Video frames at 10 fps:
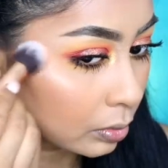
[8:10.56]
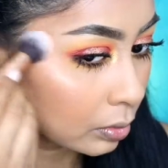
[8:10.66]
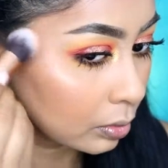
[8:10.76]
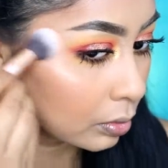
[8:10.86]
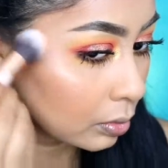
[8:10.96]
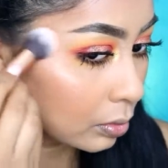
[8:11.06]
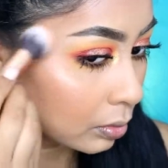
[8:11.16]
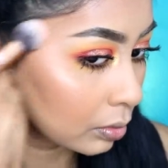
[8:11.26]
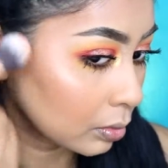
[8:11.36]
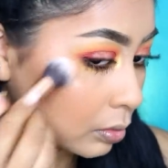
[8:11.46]

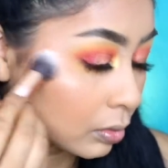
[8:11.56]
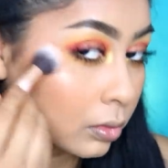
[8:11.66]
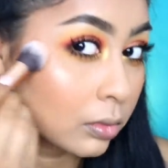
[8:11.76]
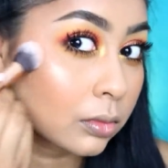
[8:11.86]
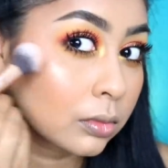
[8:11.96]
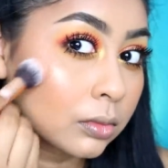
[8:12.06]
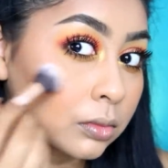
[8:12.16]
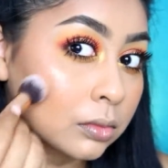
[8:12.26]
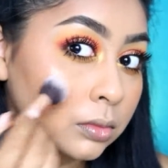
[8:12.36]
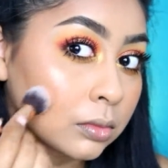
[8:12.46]

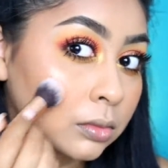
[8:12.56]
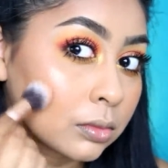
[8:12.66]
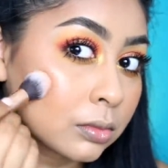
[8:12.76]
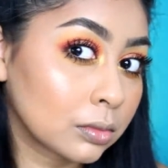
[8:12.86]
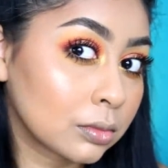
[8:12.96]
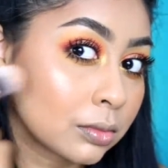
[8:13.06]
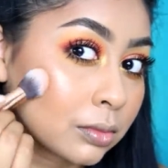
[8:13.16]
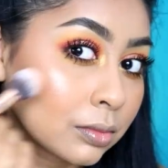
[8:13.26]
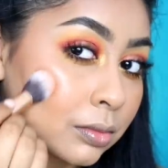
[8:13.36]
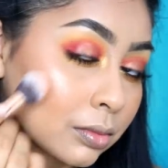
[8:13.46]

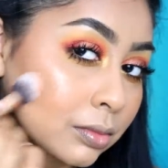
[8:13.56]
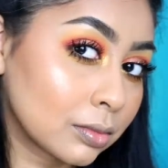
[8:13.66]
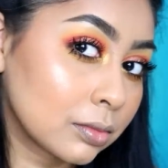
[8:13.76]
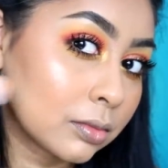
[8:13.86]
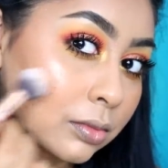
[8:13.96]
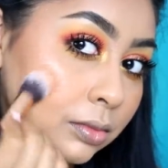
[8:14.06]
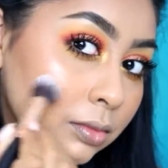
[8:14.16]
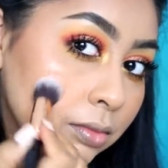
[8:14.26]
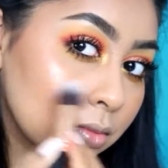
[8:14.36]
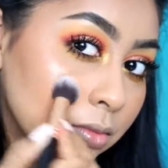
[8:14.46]

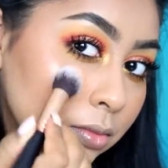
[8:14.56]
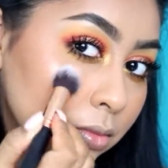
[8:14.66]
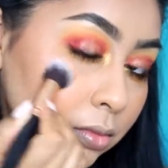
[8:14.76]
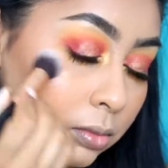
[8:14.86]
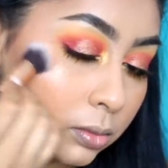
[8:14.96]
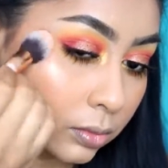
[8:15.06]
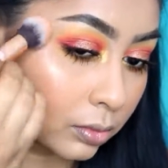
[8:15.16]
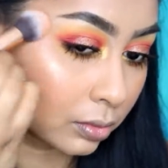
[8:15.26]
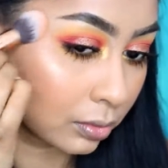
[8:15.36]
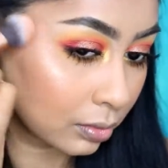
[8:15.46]

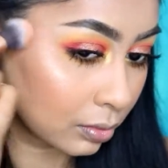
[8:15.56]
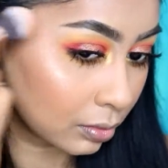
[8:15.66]
Nothing is said.